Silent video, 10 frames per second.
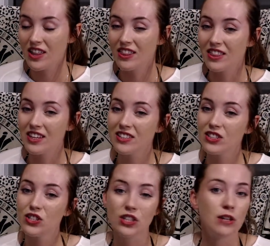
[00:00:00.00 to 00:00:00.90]
this is
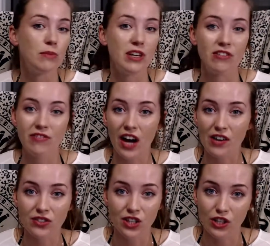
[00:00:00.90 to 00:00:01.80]
going to be a
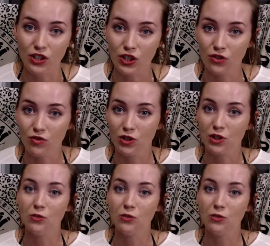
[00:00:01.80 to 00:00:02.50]
5-star show for you.